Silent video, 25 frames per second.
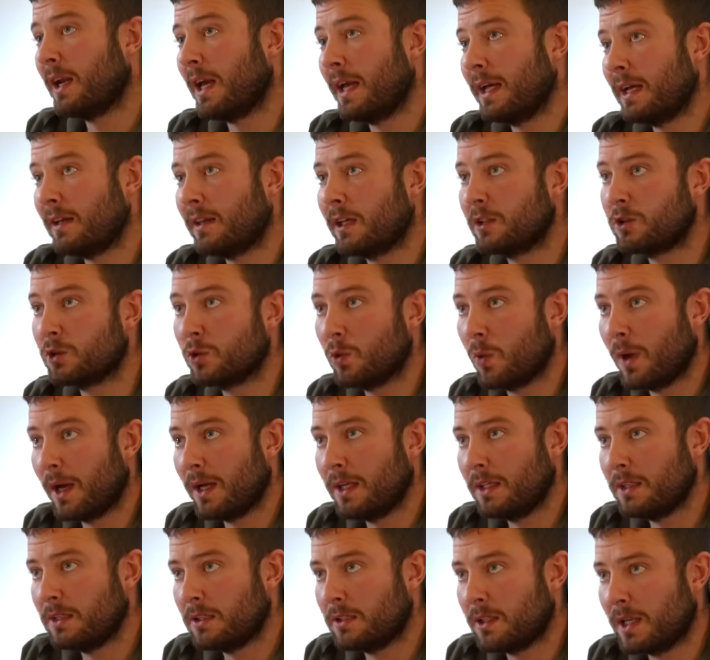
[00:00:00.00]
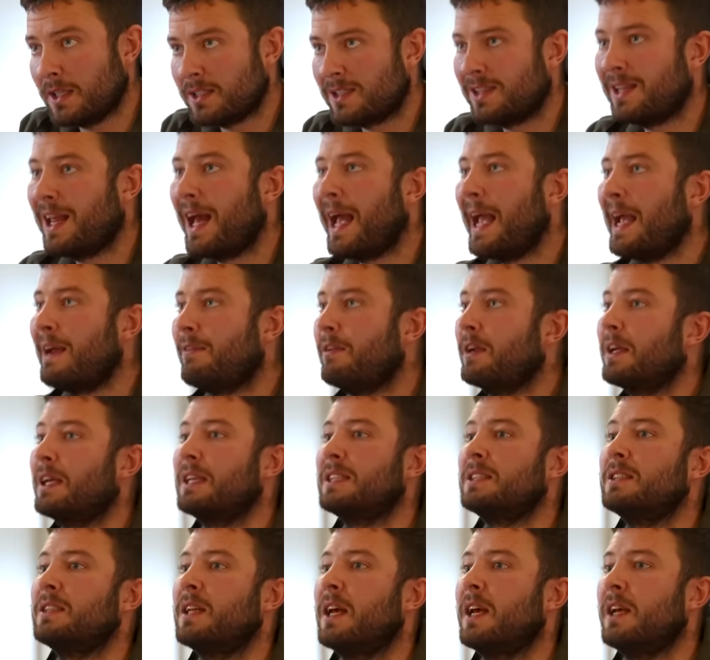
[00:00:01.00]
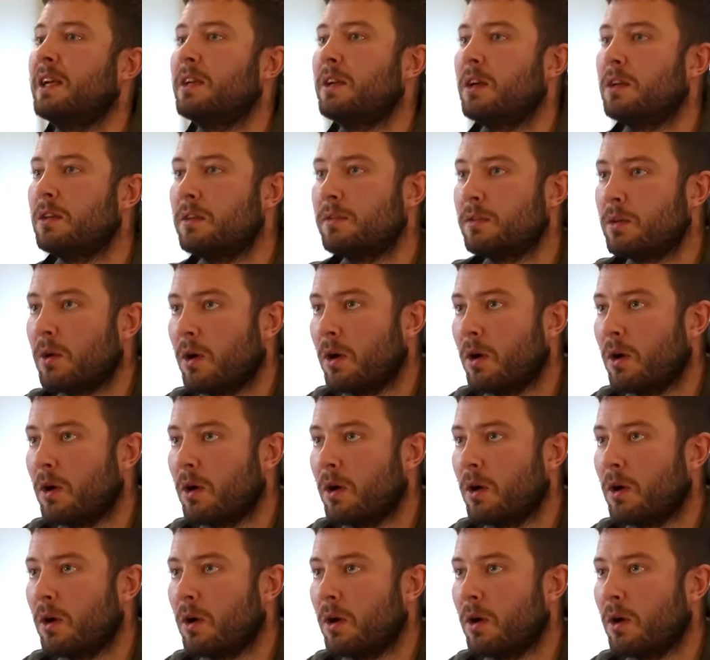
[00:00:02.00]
lake, there's layering, isn't there? You know, you've